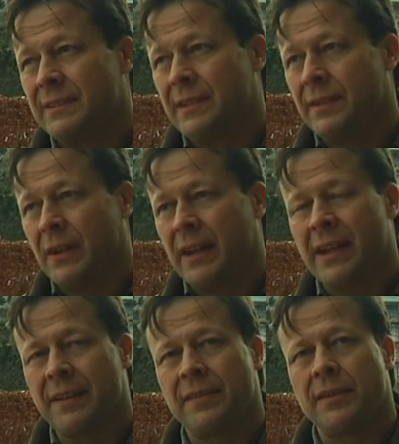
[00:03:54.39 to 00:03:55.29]
giving an
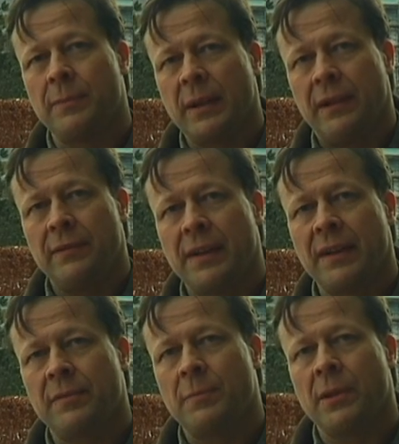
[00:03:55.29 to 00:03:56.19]
answer the middle of
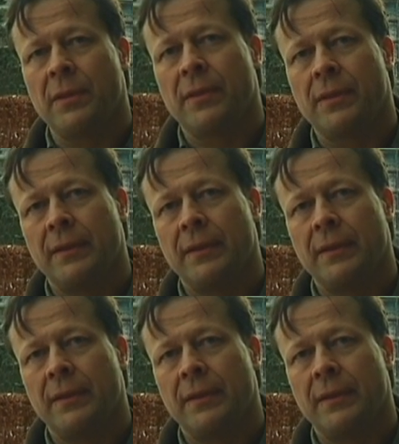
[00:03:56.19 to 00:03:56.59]
next month.